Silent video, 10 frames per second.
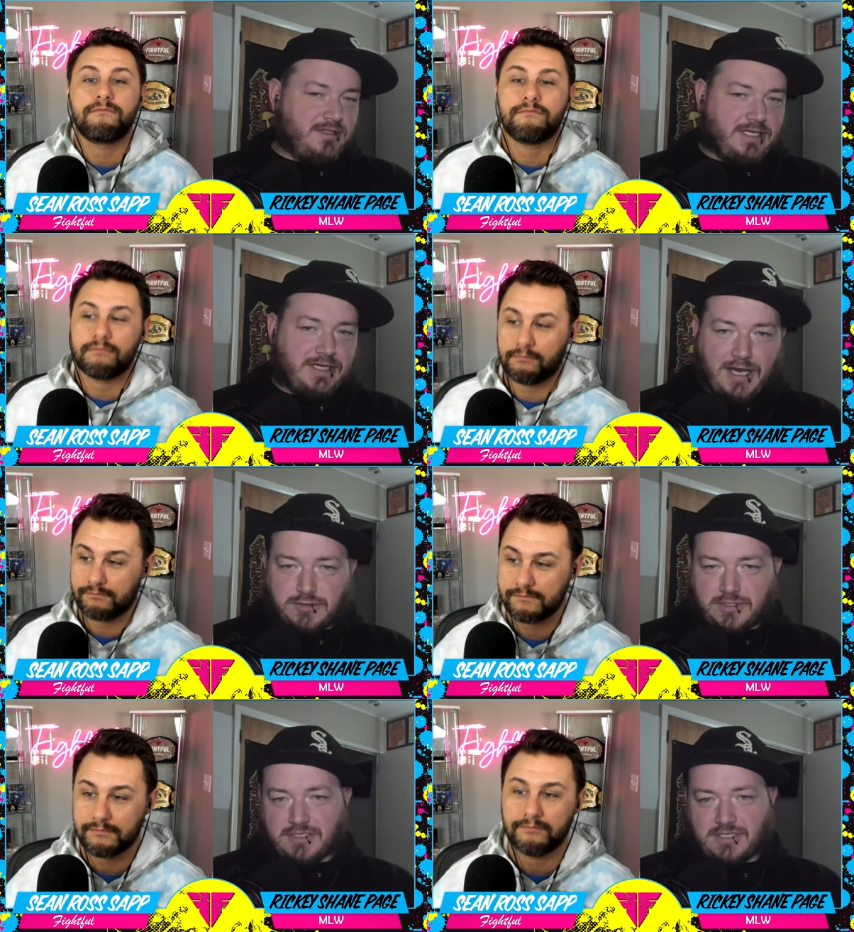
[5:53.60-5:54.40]
Speaker 1: the
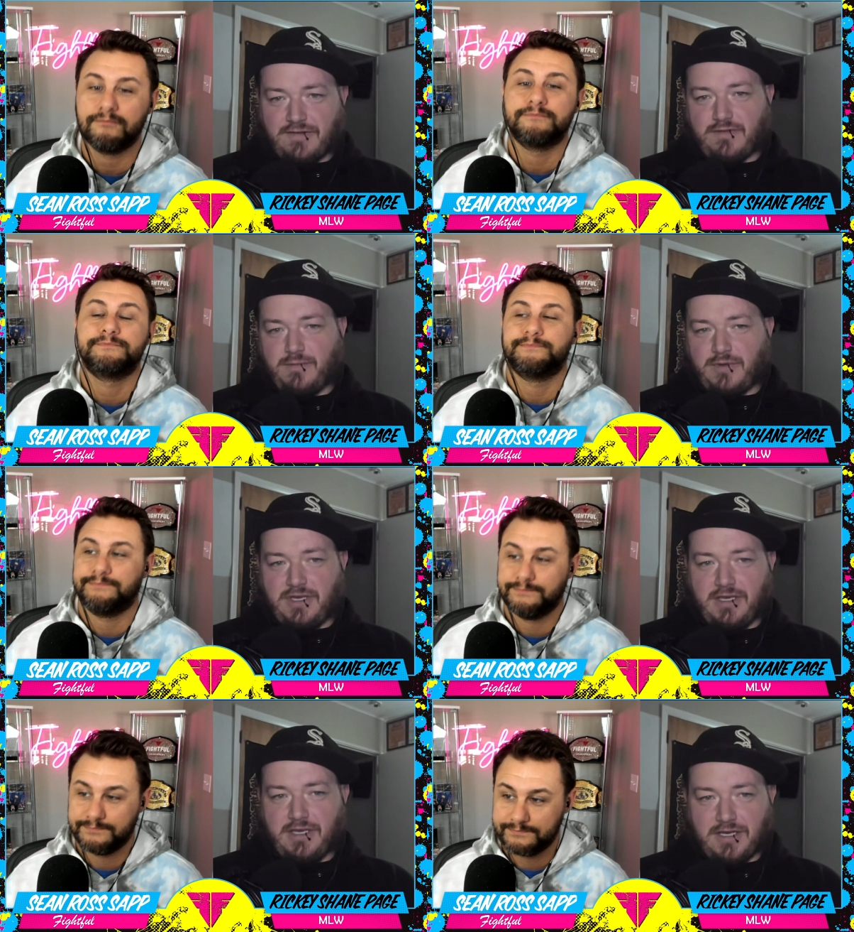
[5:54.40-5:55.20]
announcers have to
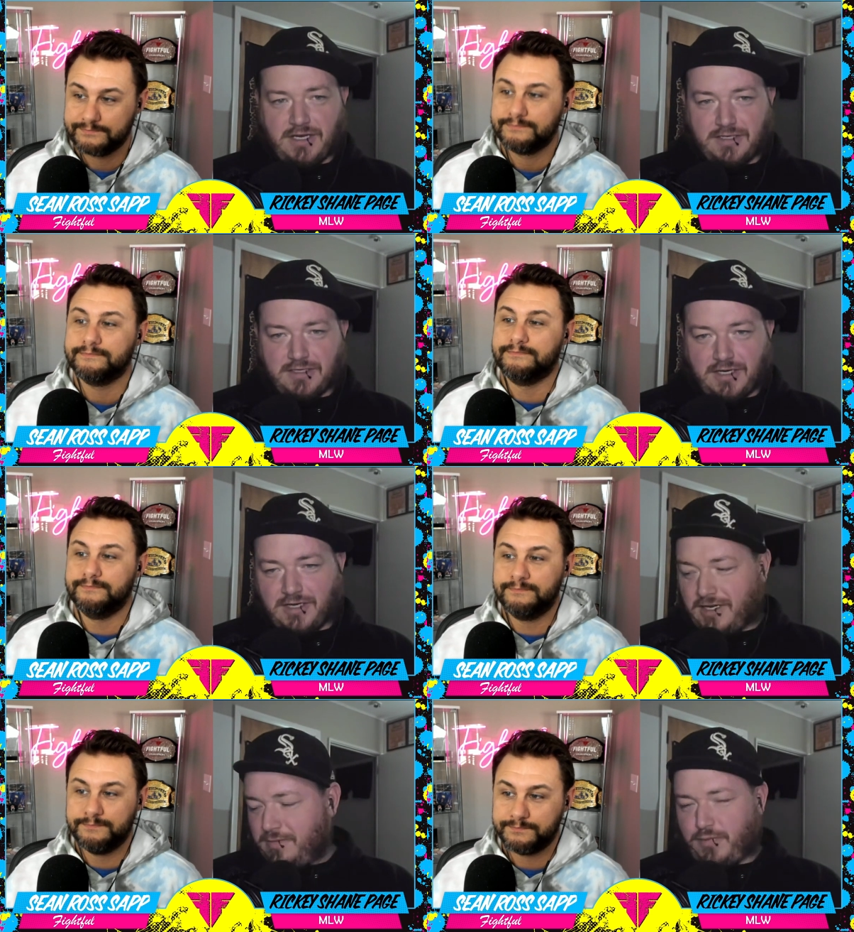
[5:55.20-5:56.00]
be on,
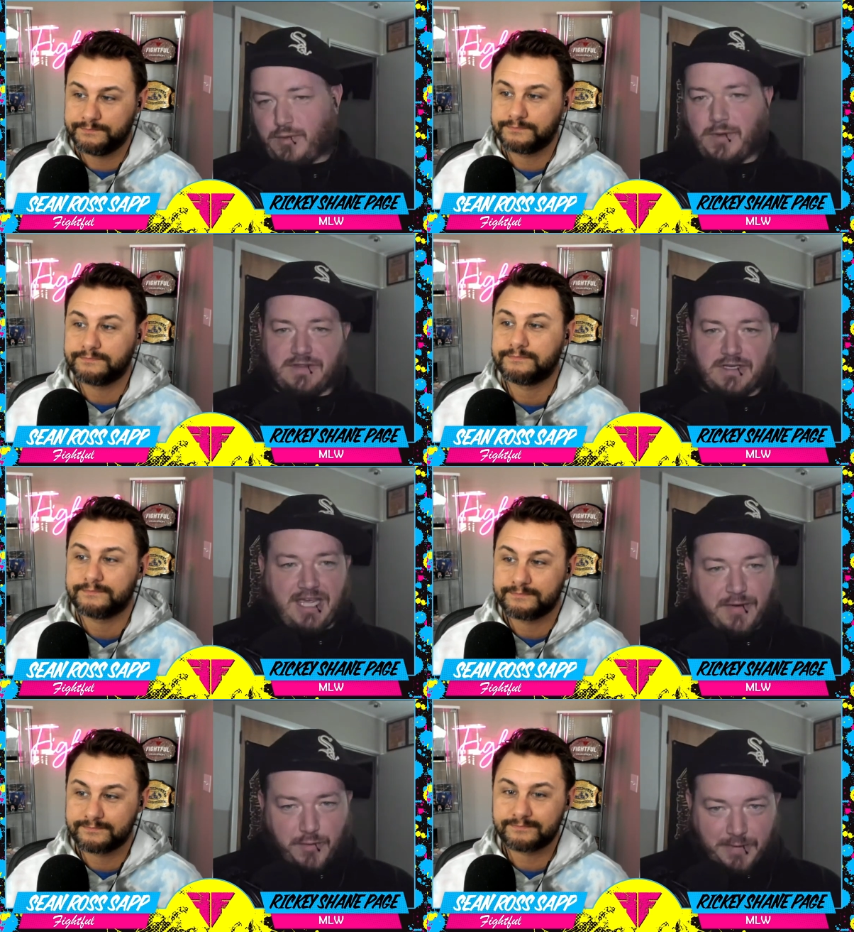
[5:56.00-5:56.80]
on on mm-hmm. point, the
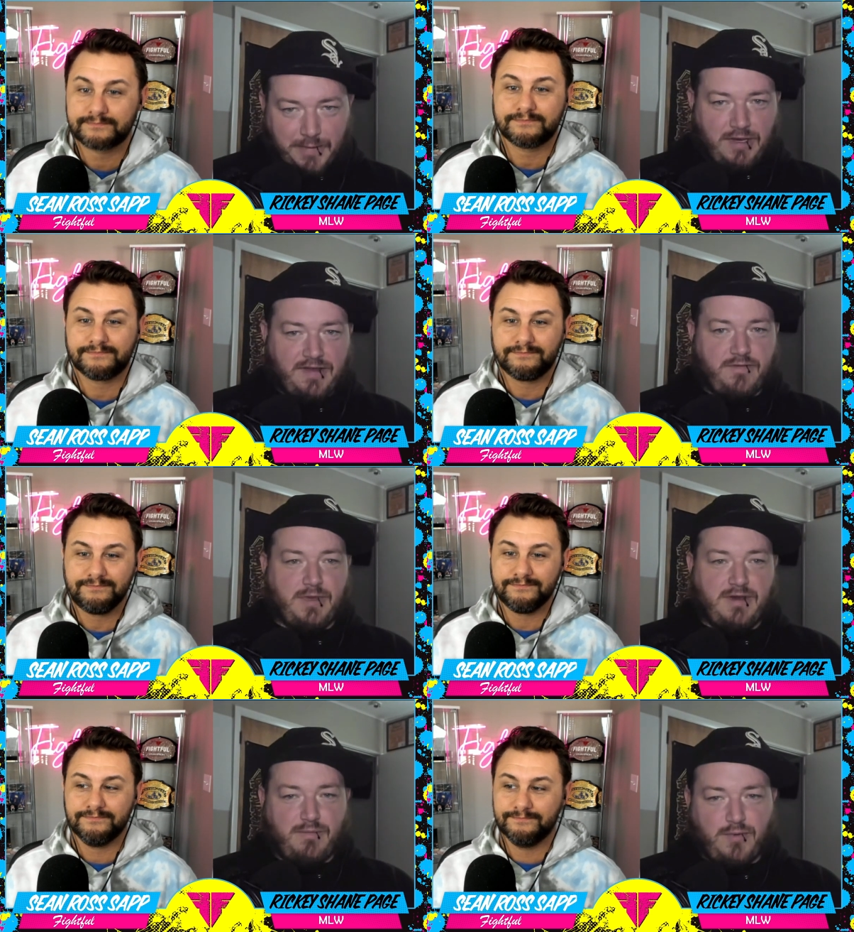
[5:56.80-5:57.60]
camera people have to
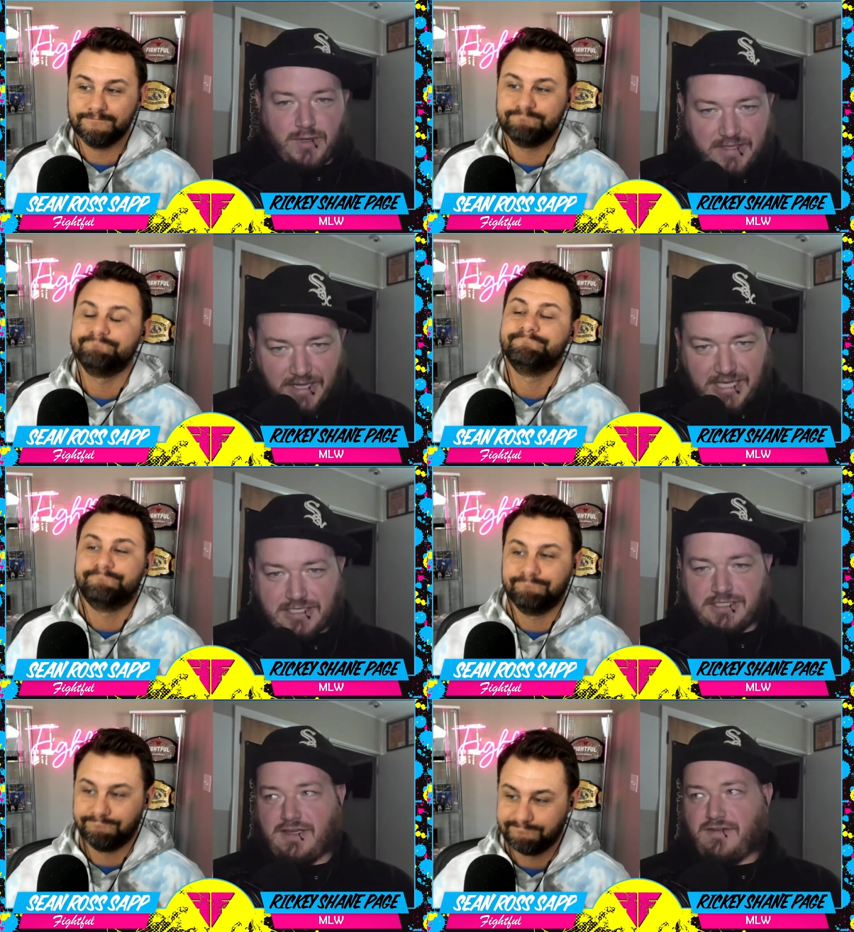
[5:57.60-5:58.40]
be on point, the
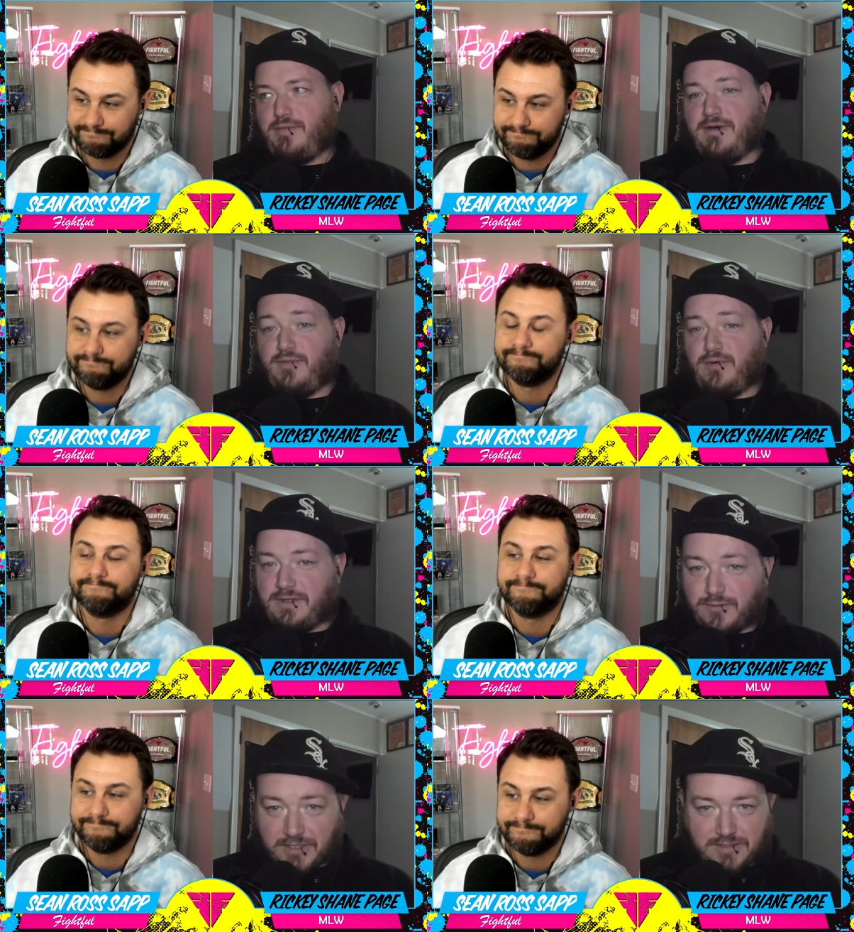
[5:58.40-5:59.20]
agents have to be on
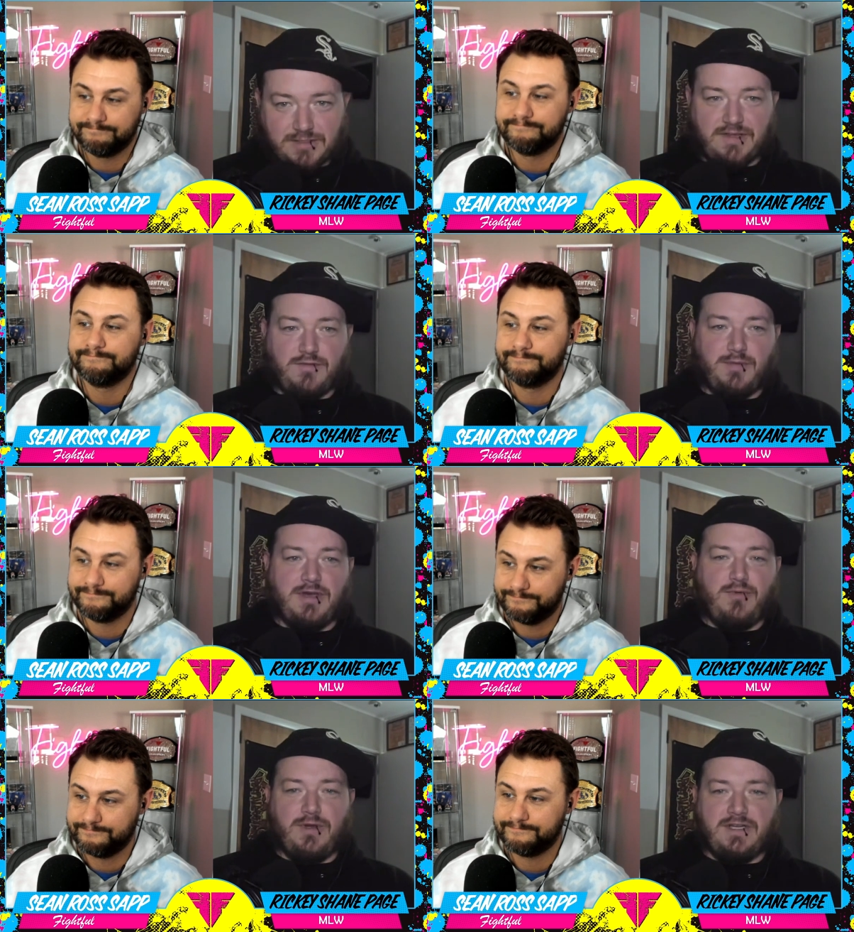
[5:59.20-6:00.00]
point, the wrestlers have to
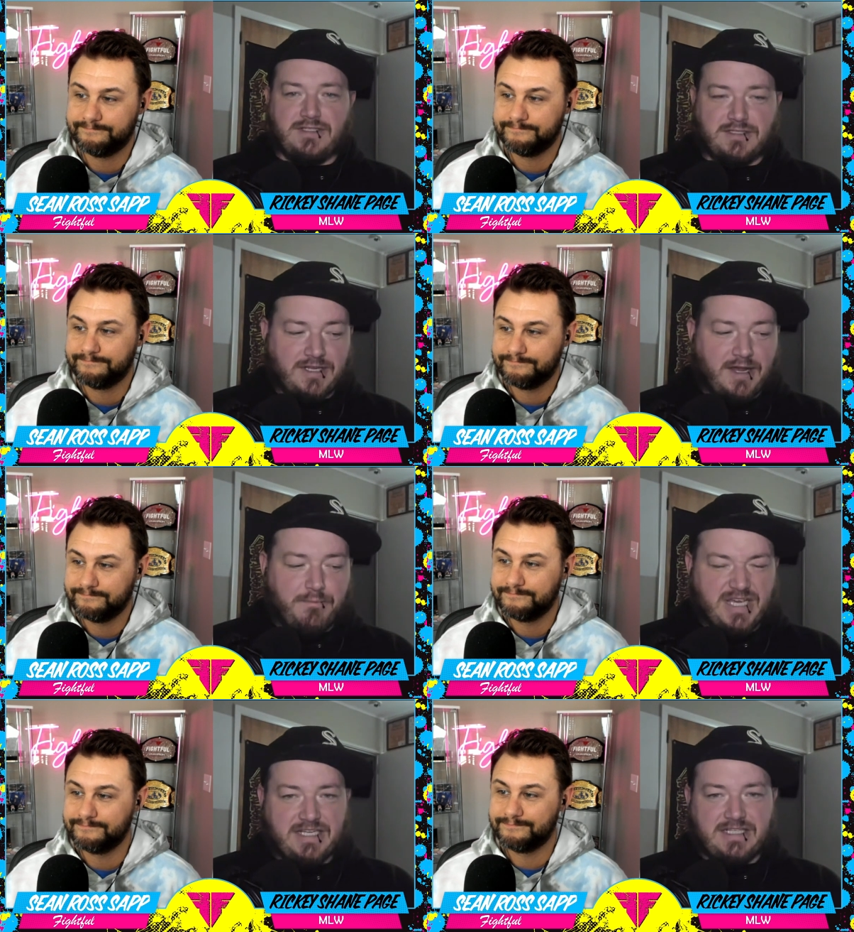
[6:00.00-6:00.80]
be on point. It's just like a
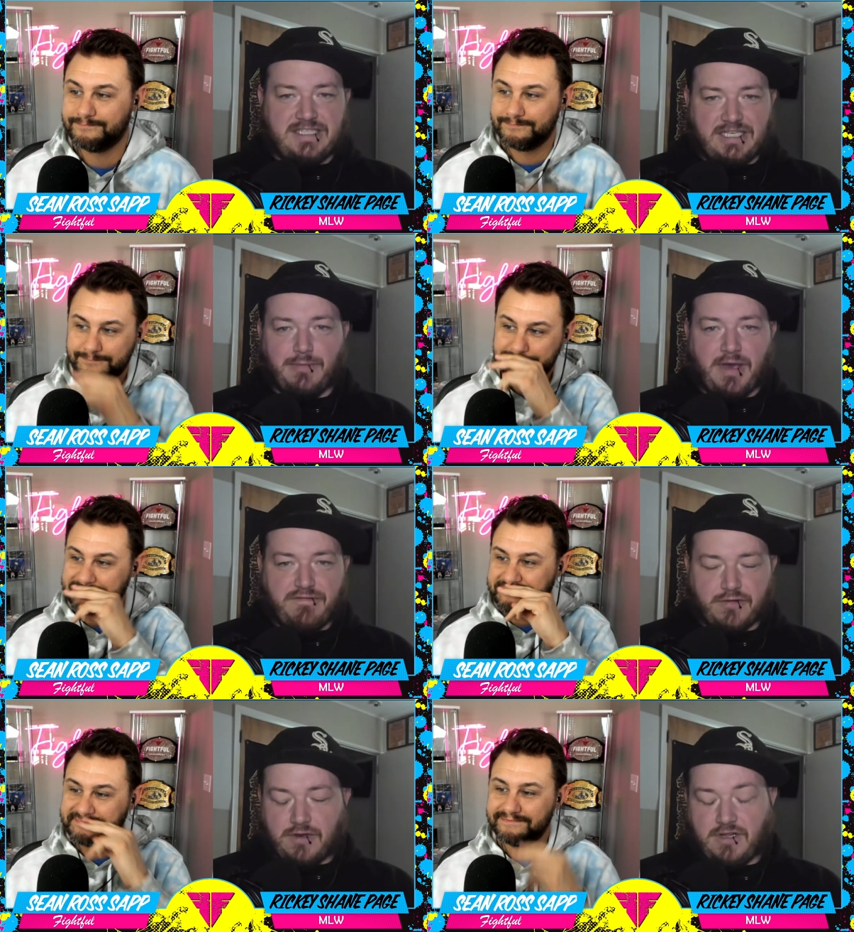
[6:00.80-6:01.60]
big team
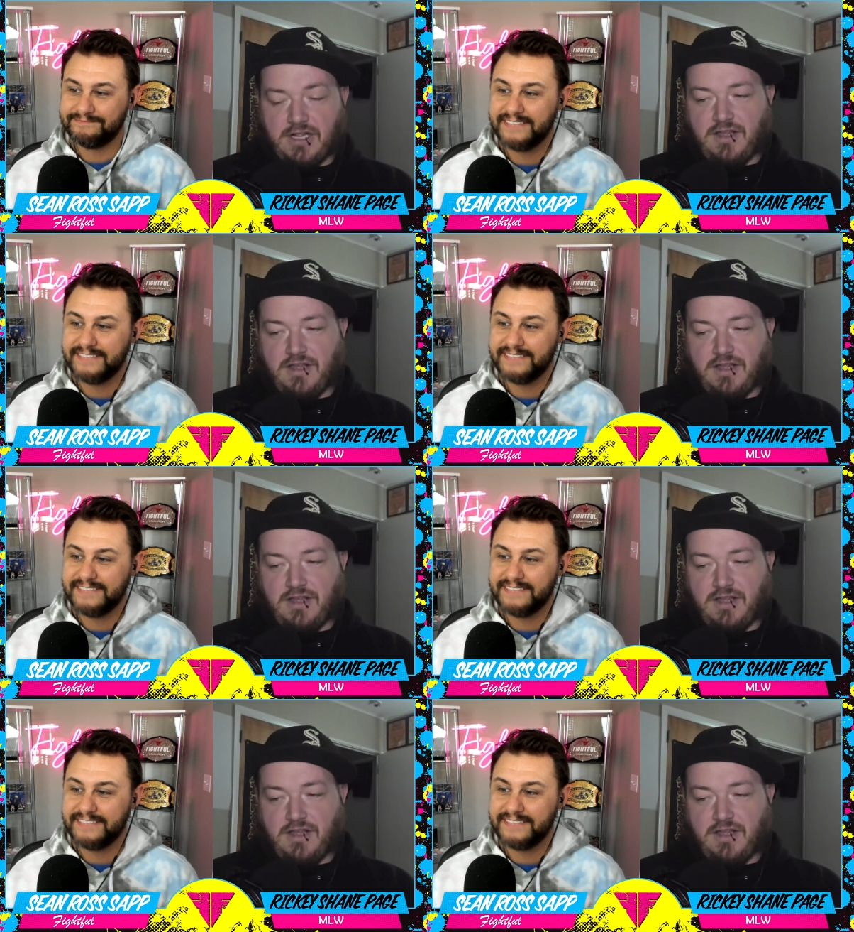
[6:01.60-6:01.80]
effort.